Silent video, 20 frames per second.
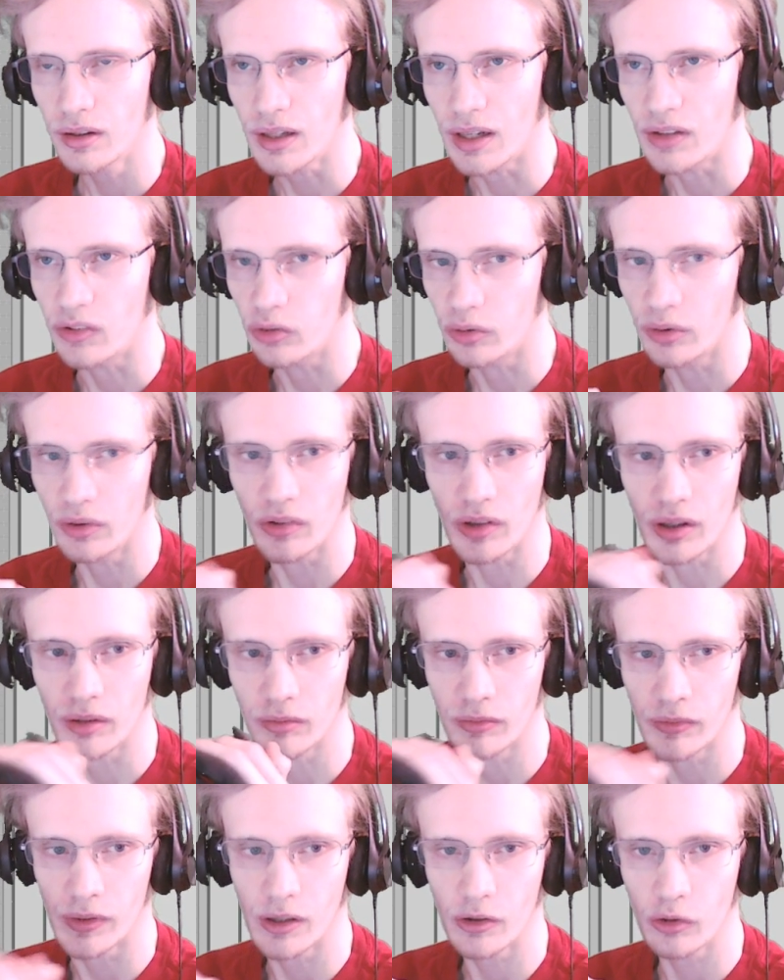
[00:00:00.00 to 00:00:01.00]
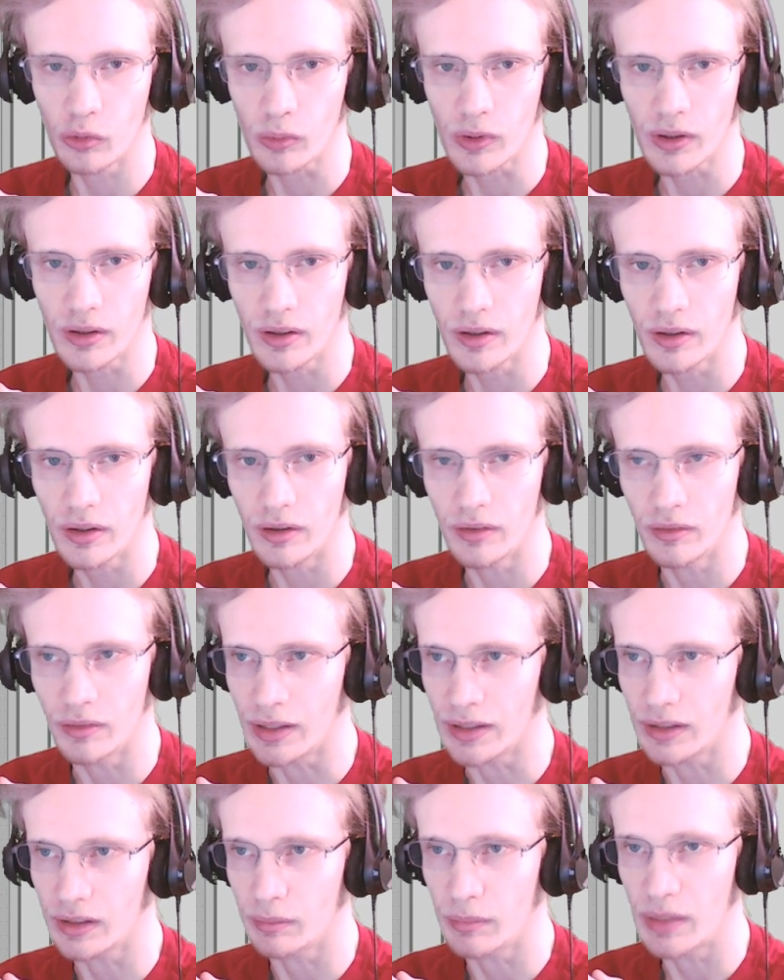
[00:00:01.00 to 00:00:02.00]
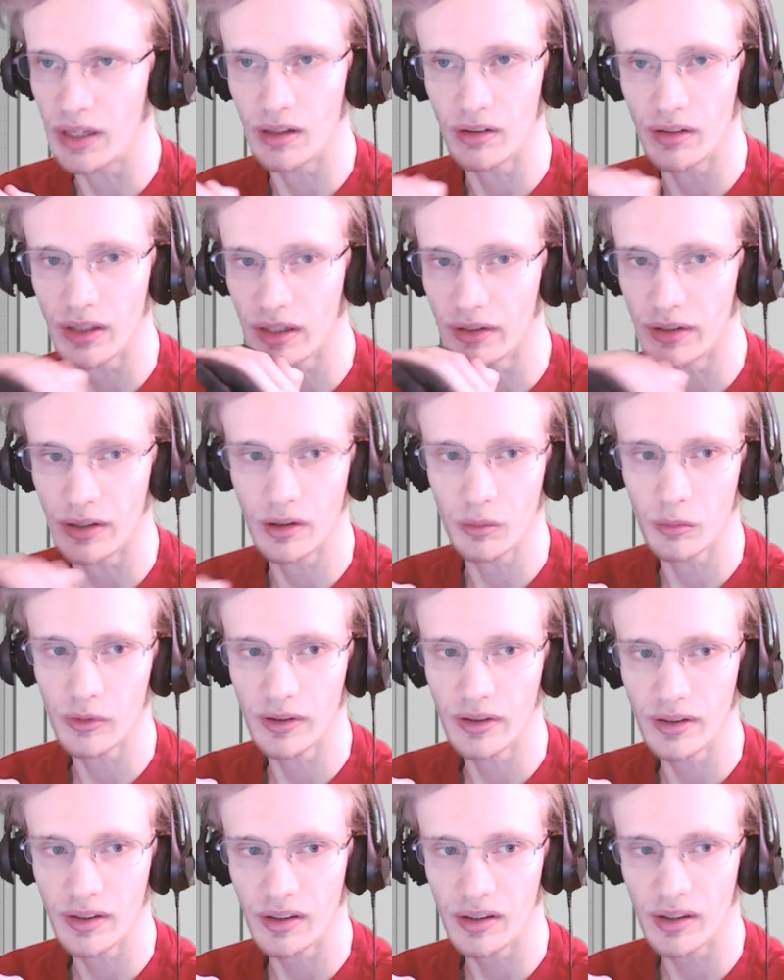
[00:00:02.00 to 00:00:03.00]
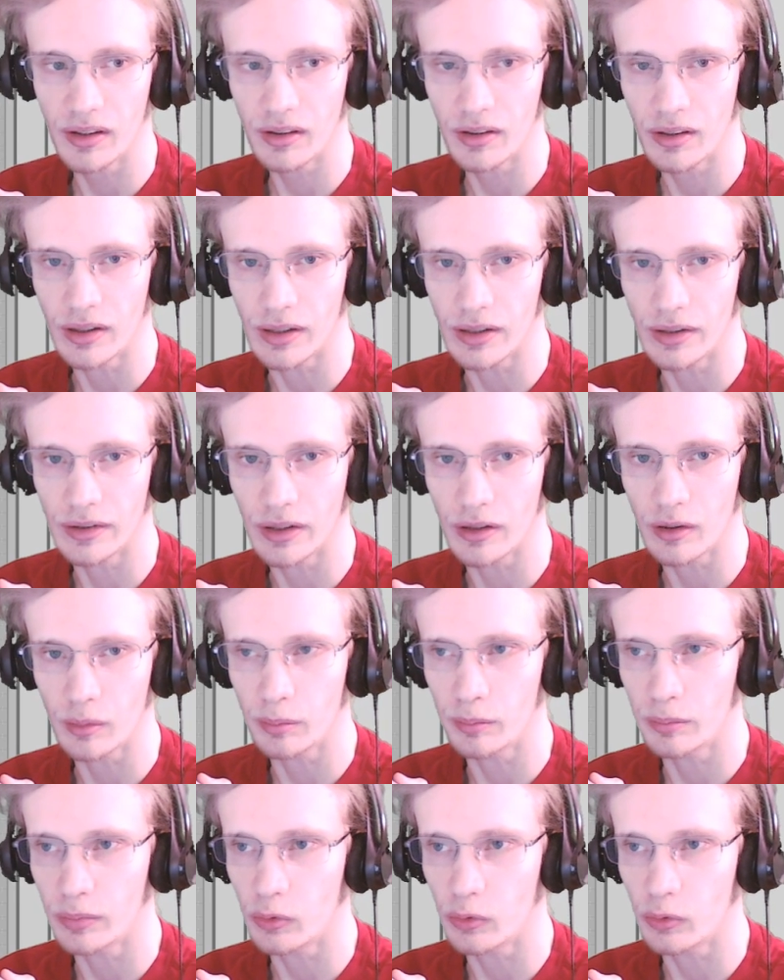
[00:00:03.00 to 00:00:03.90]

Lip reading: as soon as I finished one, like immediately another